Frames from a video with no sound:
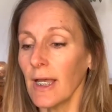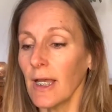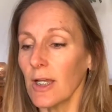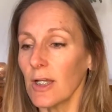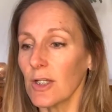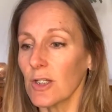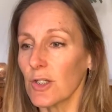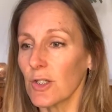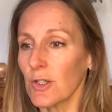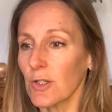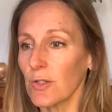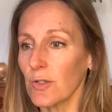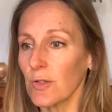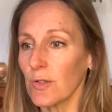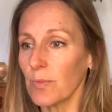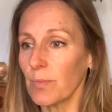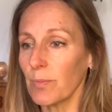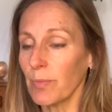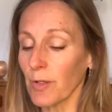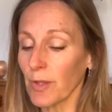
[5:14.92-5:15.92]

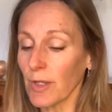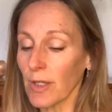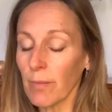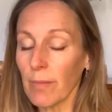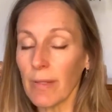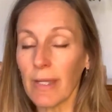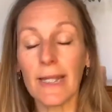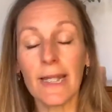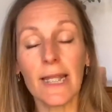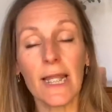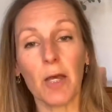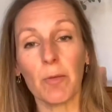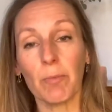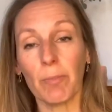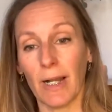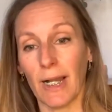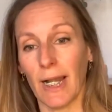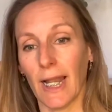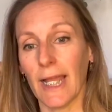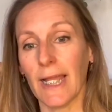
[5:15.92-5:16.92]
to put them in their
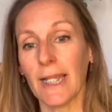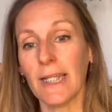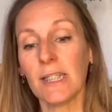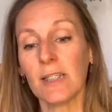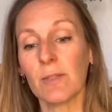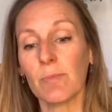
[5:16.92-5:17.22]
place,